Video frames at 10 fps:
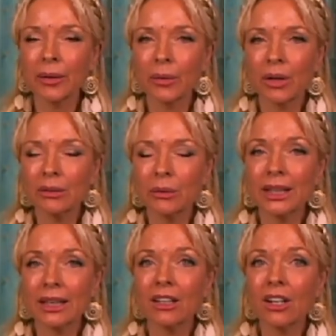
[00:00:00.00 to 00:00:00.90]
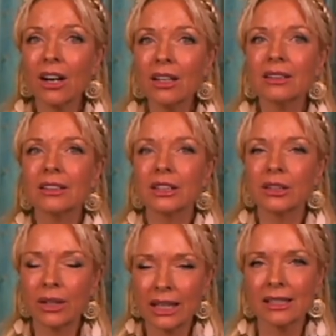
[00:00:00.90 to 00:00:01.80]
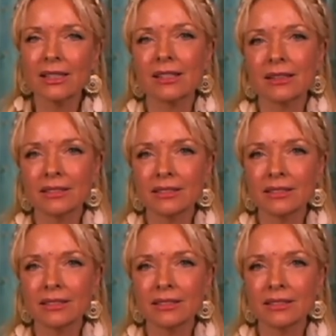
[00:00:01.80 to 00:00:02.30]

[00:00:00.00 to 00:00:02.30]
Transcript: what we can call grace.